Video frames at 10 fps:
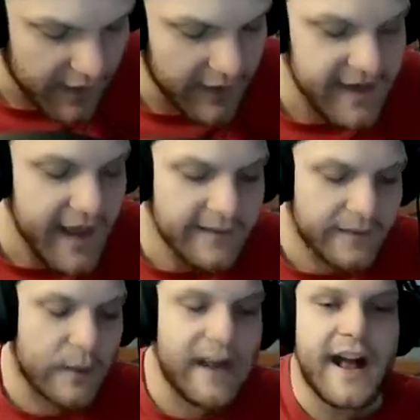Yes,
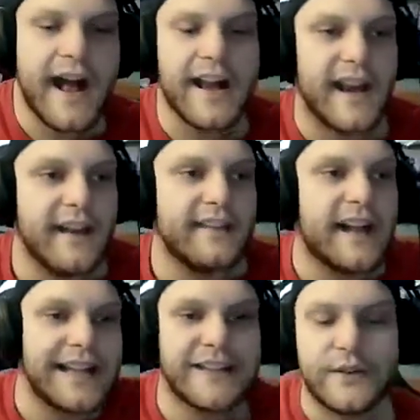great at hiking. He's
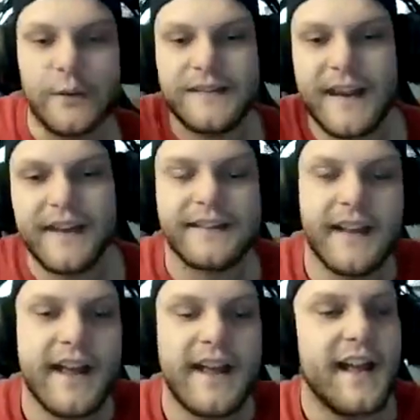got like the 2 sticks,
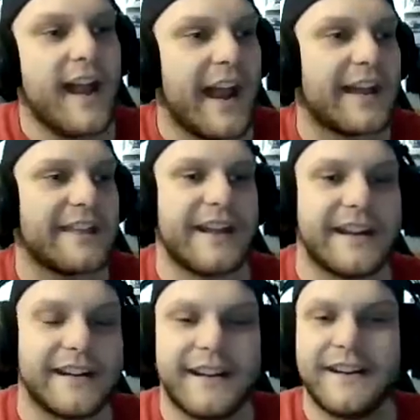and
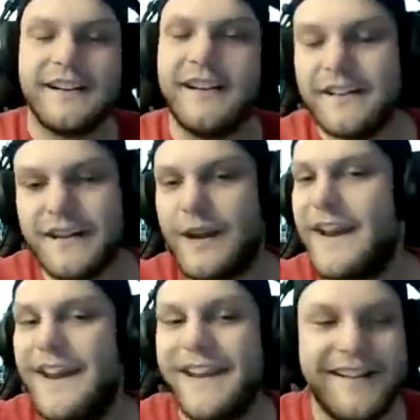like he
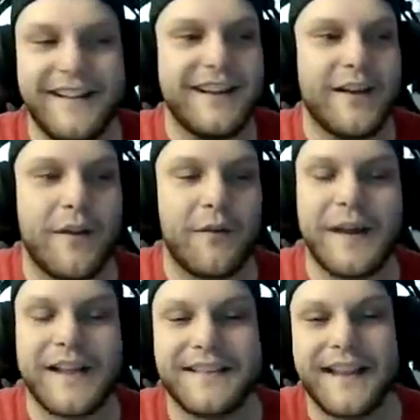you know,
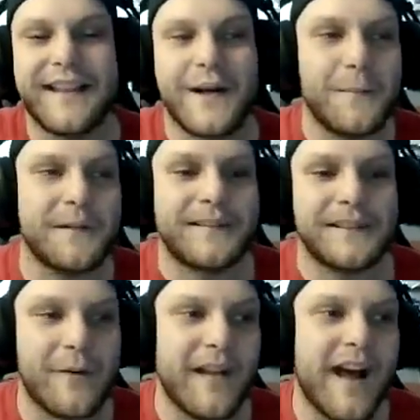everyone has to tell him to
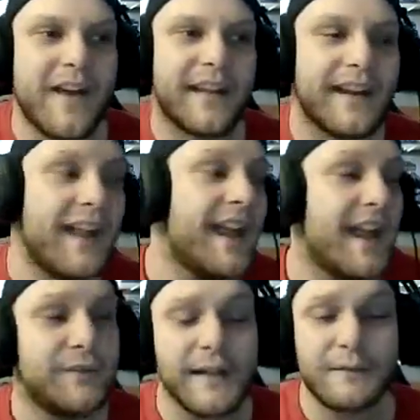slow down. Like
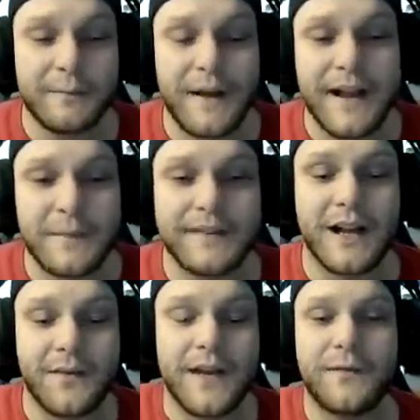if Yes was by
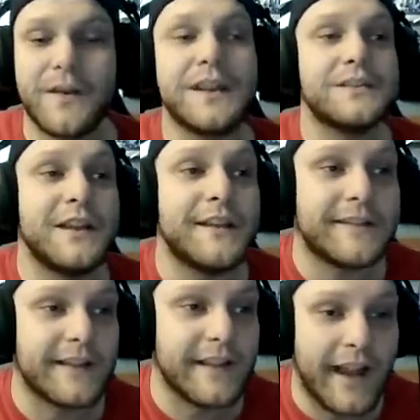himself, he'd have finished
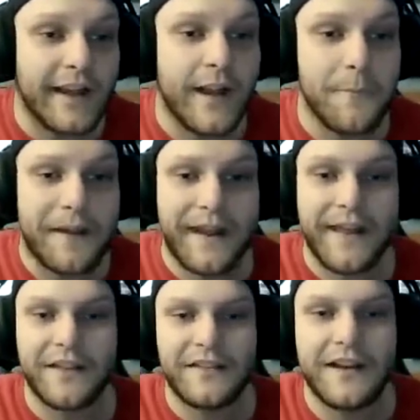this in like a
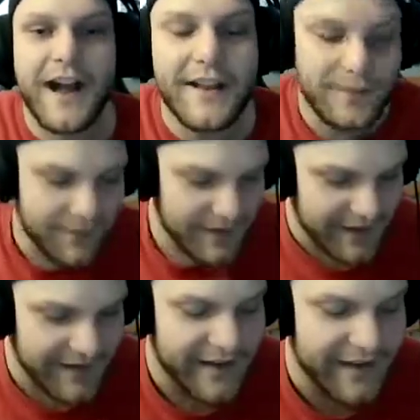minute. Like the guy's
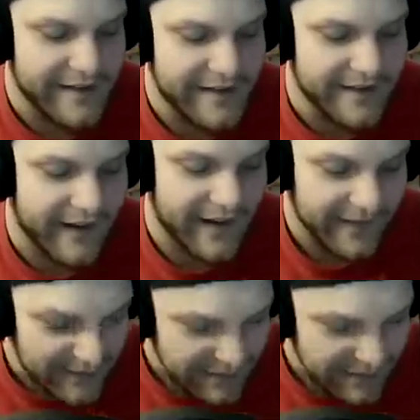fucking insane.